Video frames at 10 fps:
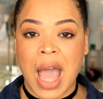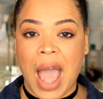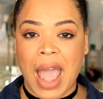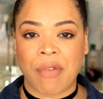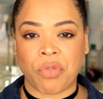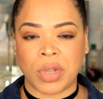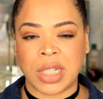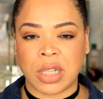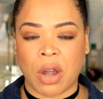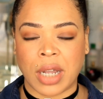I have
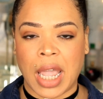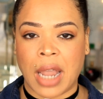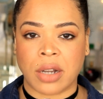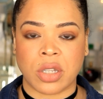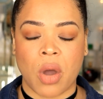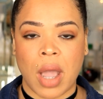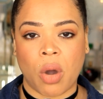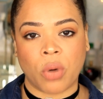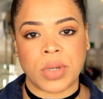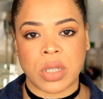really dark hair, so I
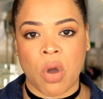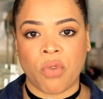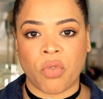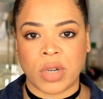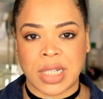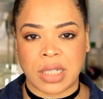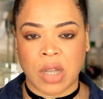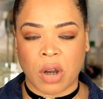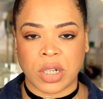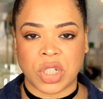always go for the
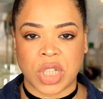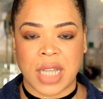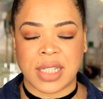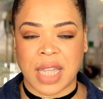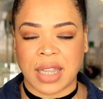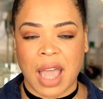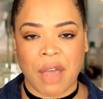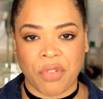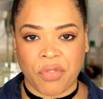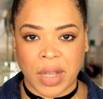darker shades that they
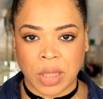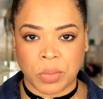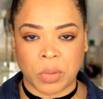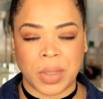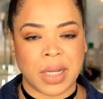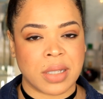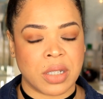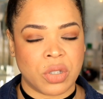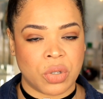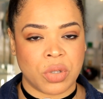have available
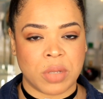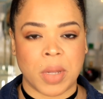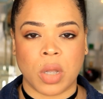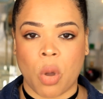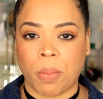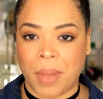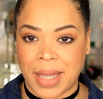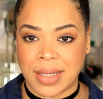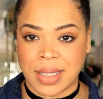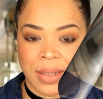because it suits me a lot
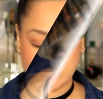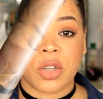best.